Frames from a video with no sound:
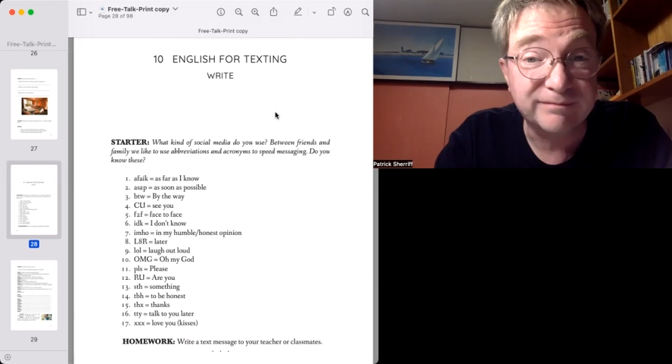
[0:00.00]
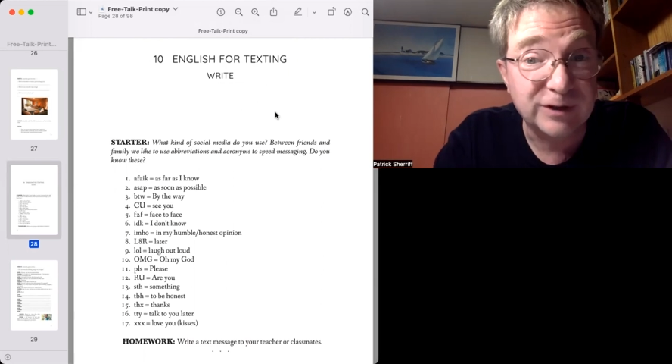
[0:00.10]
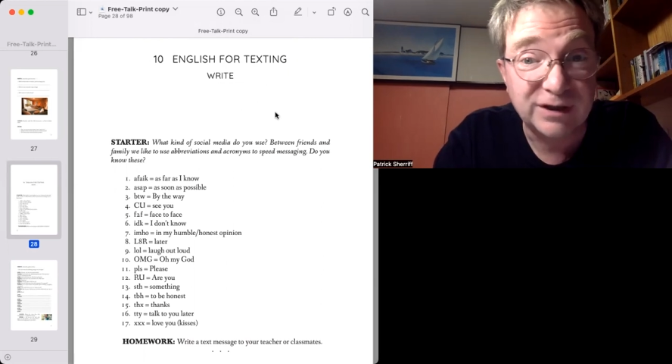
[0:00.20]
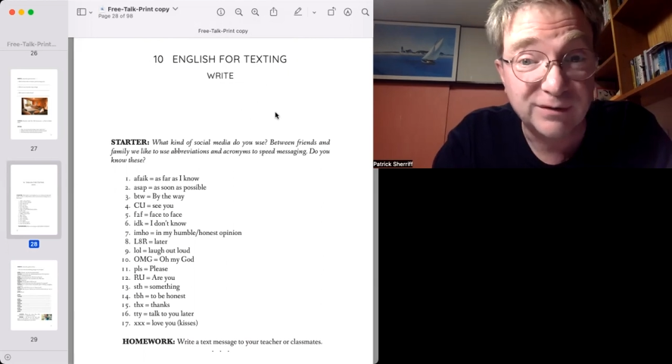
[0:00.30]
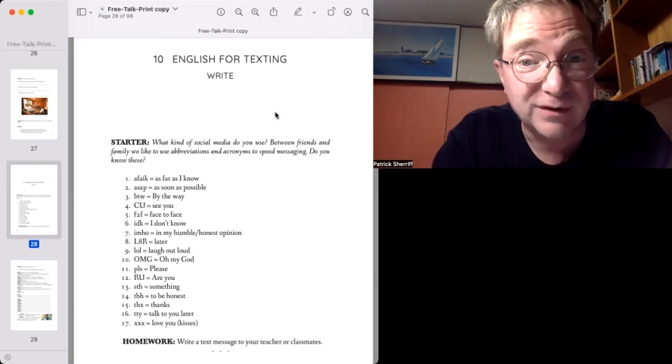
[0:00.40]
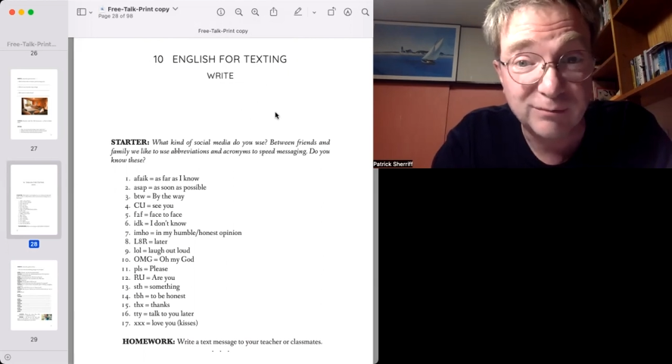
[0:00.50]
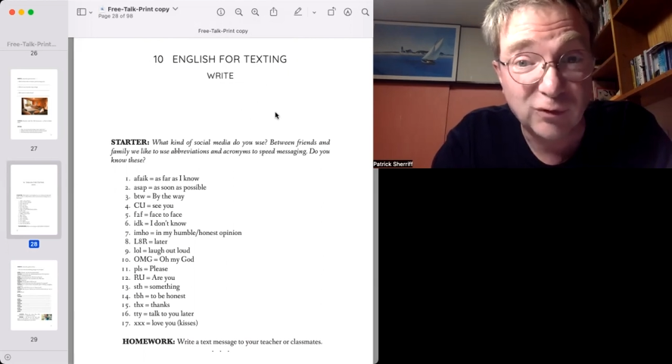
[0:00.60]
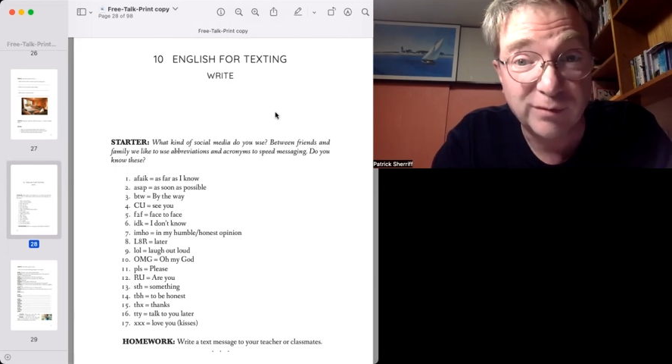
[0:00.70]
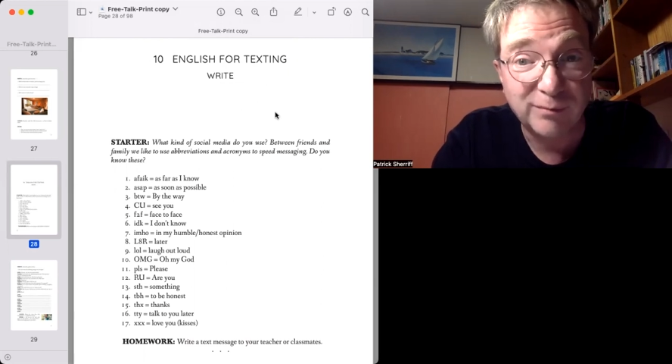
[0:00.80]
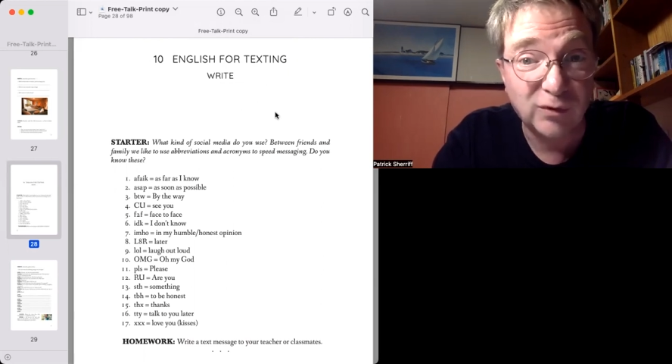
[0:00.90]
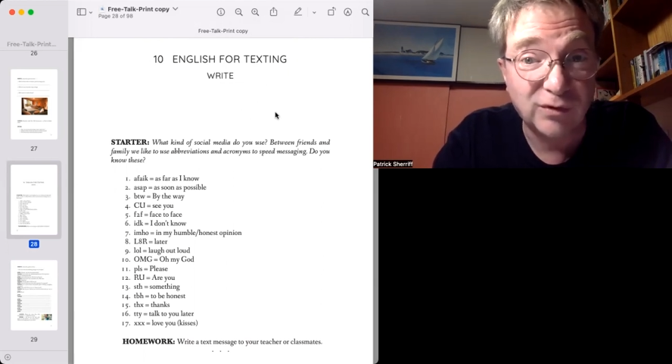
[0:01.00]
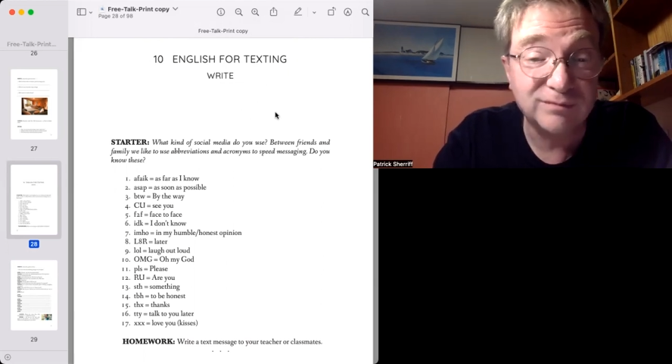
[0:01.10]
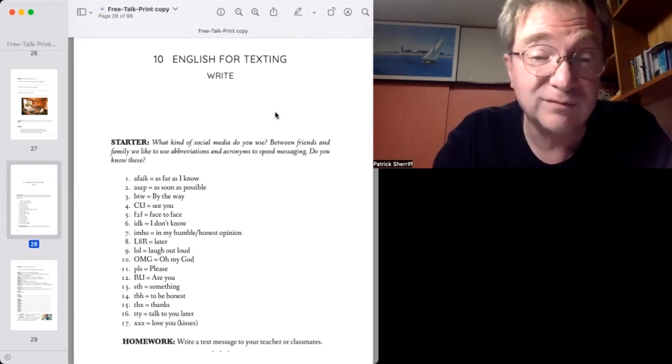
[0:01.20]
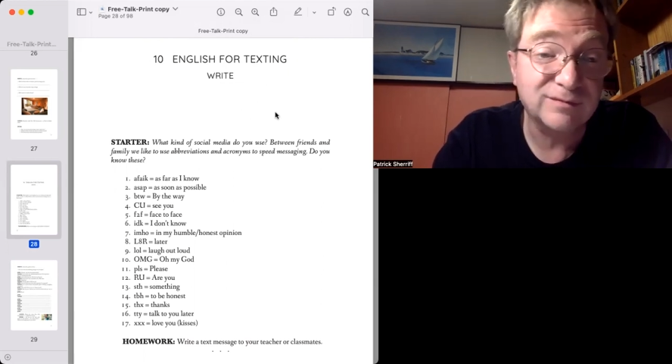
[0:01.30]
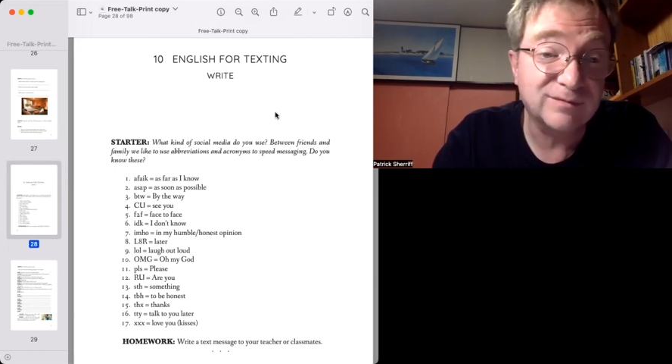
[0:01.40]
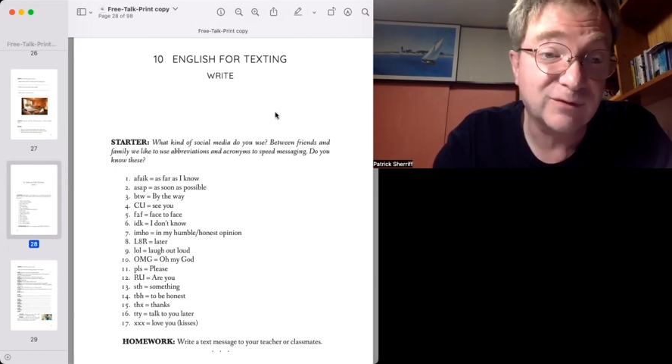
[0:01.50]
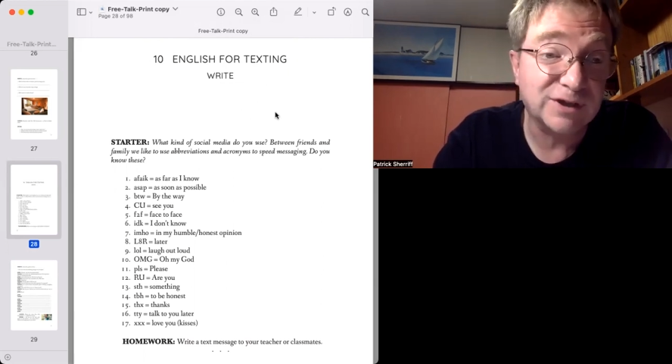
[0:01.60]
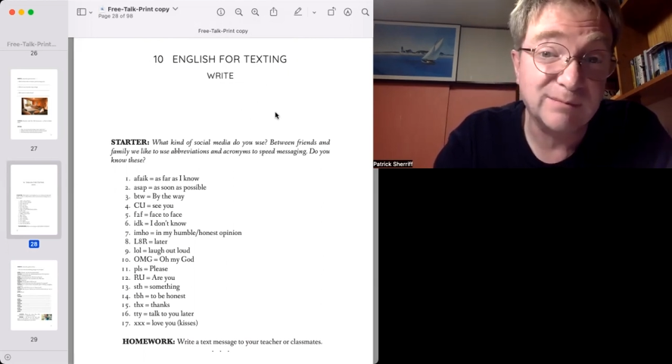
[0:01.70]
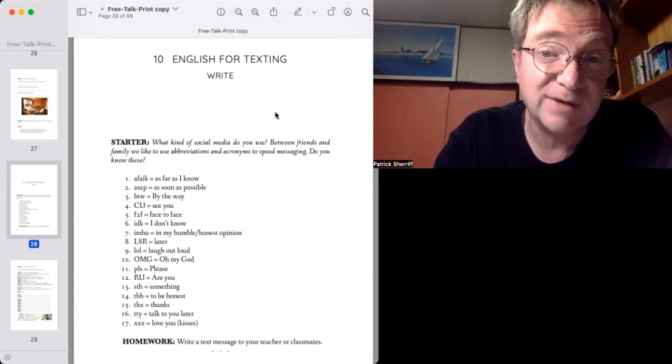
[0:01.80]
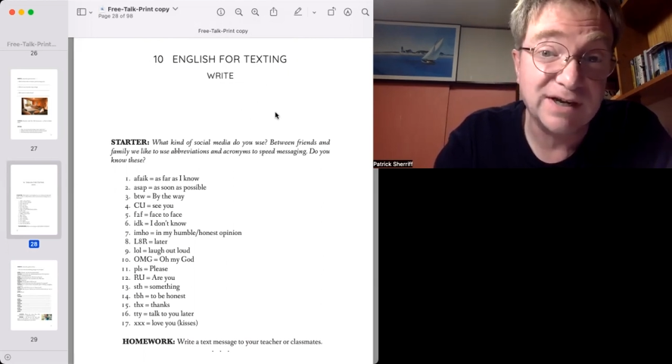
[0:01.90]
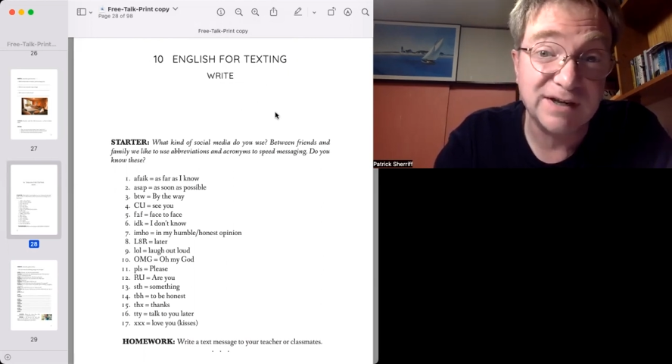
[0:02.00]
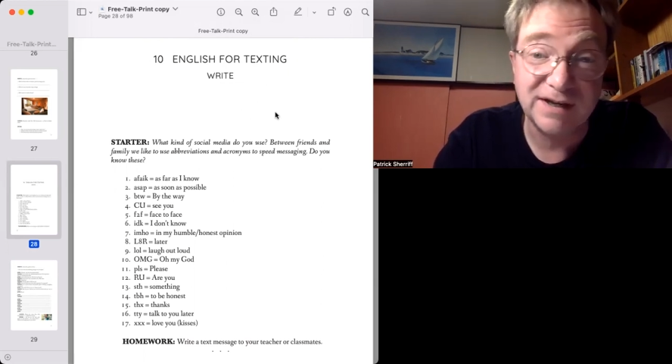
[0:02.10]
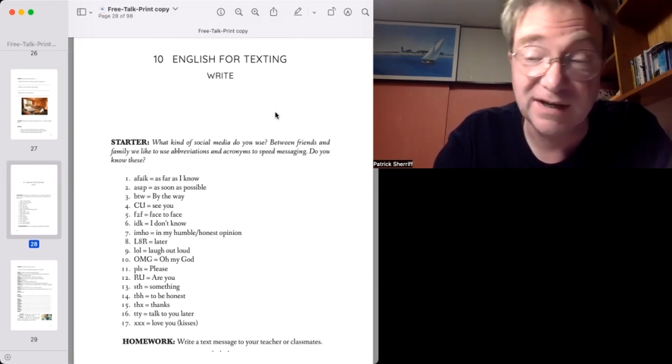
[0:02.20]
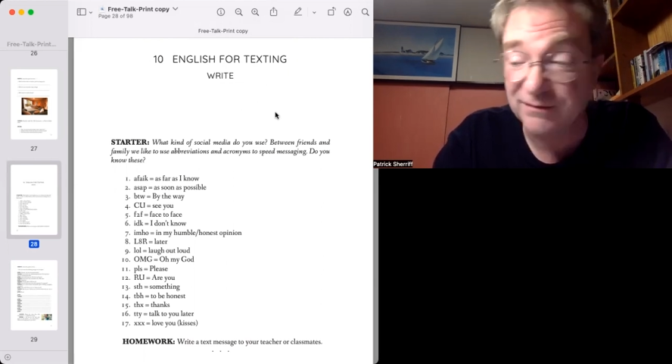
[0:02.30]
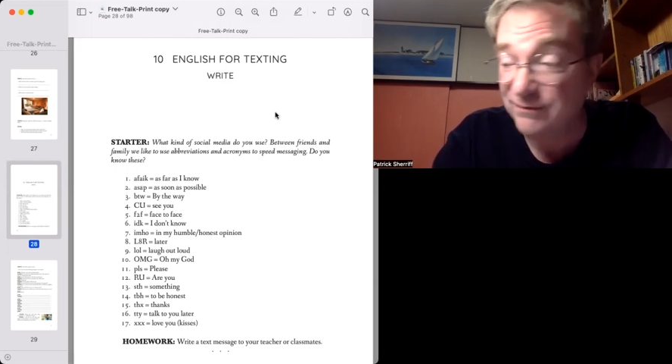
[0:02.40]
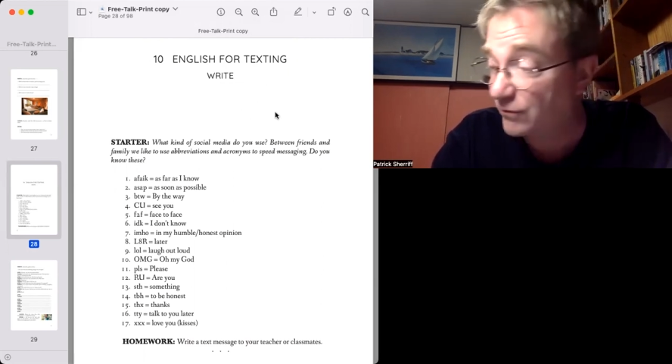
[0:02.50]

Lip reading: We do this more and more for email and